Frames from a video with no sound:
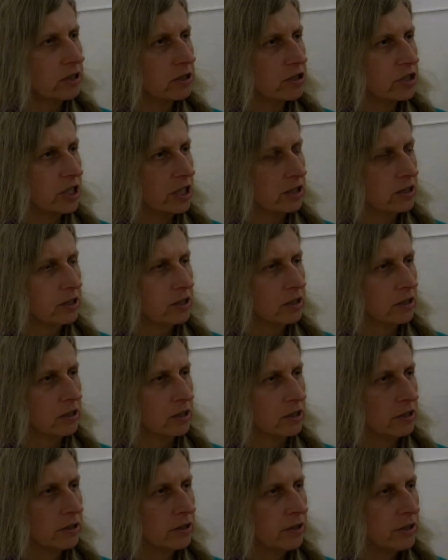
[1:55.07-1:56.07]
You simply
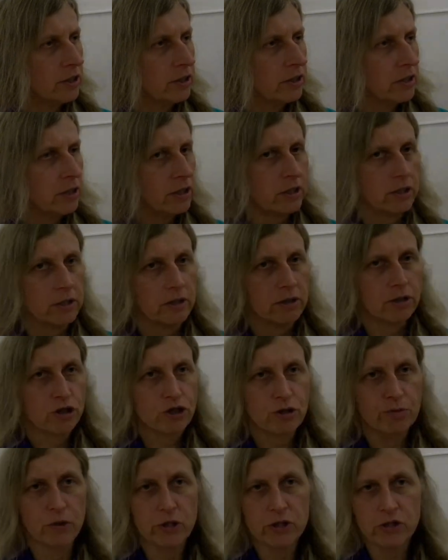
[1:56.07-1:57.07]
deprive them of
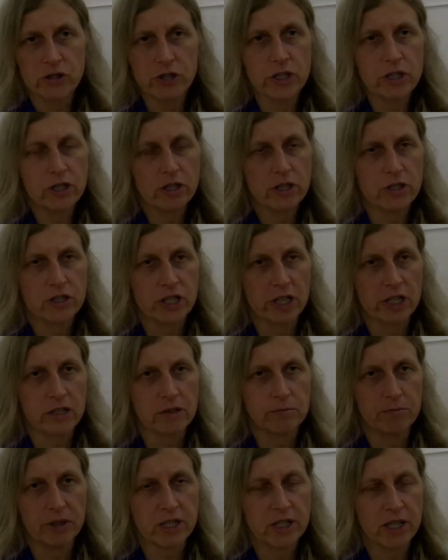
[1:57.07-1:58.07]
attention, they
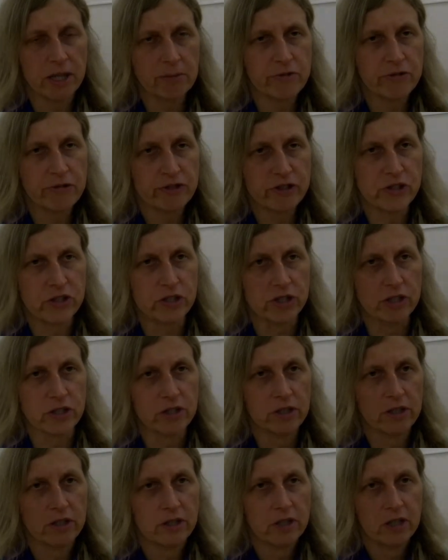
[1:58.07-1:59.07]
remain
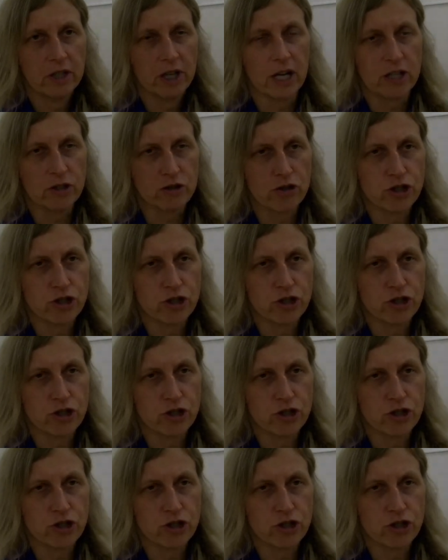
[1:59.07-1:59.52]
stupid, and you become